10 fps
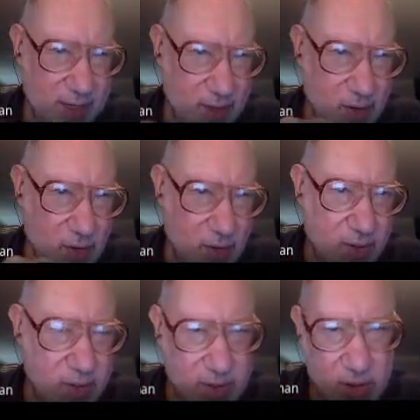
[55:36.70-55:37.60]
A and
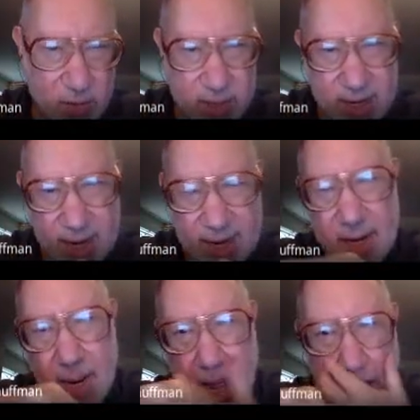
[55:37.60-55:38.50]
lower K,
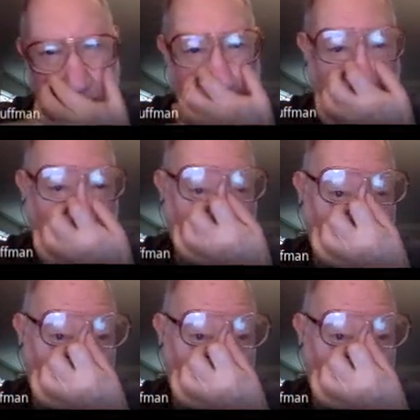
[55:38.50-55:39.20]
and